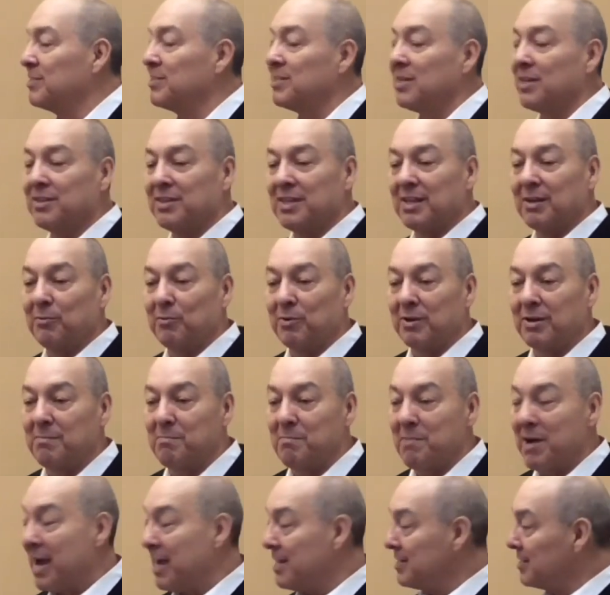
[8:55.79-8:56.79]
something they want
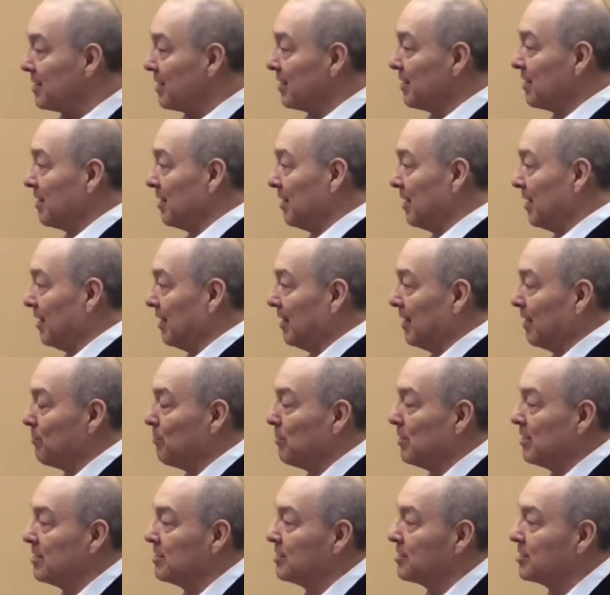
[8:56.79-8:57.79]
to buy, something that
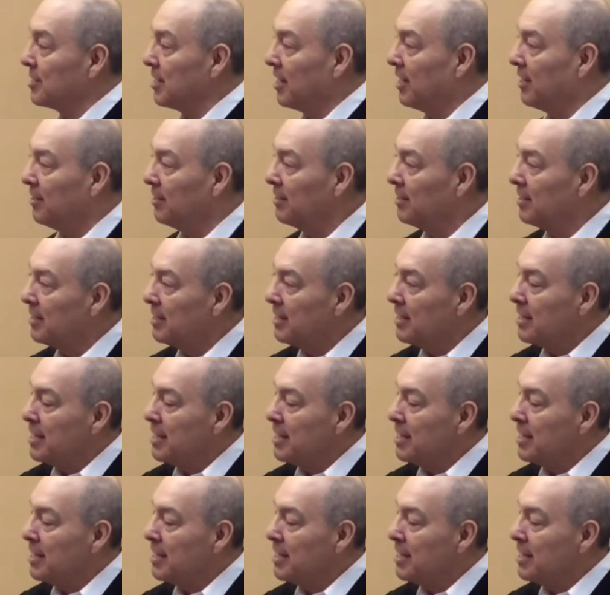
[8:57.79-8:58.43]
they want to sell.